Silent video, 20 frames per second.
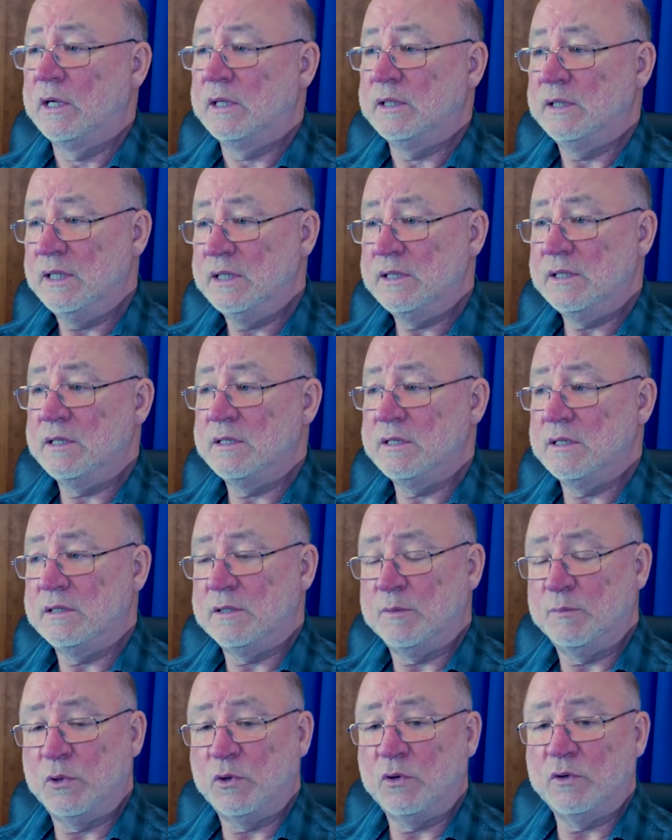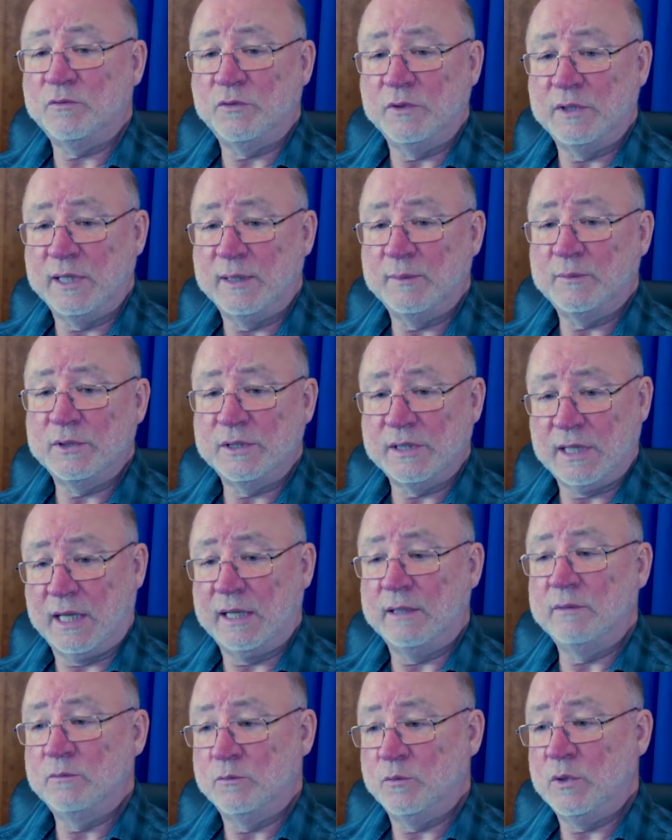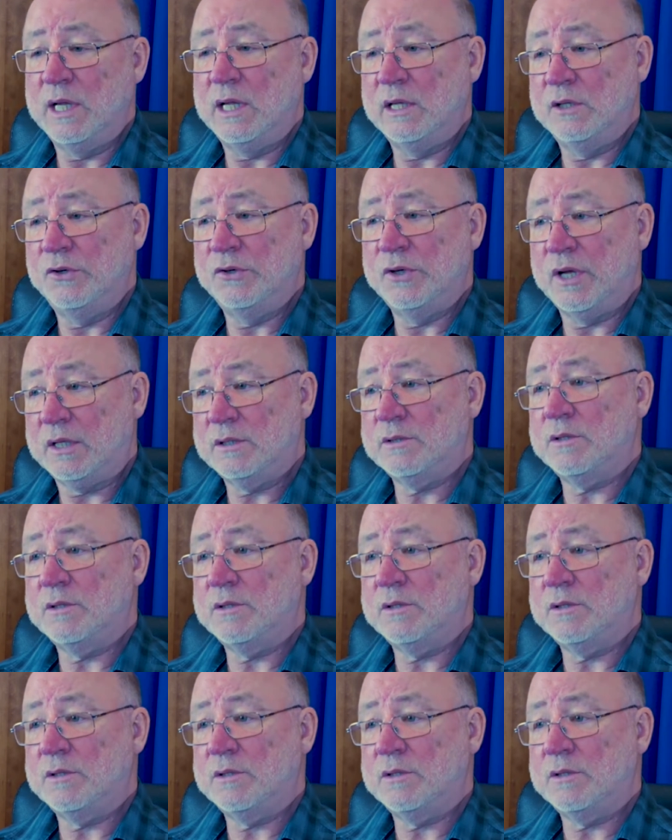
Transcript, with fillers: This is a support for them to say, well, you're not